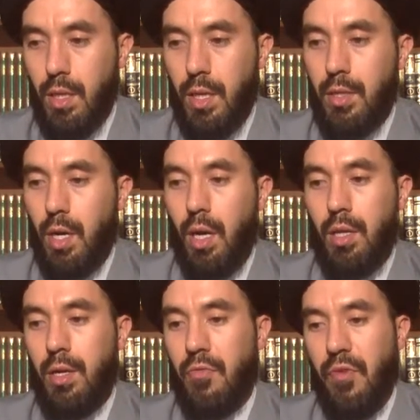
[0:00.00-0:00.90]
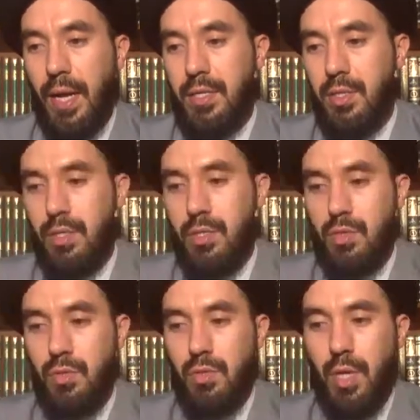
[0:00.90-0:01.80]
And there are other factors
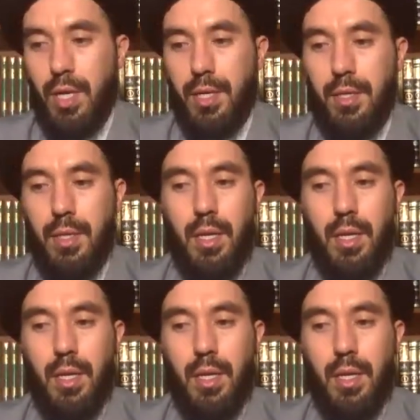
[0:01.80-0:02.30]
too, like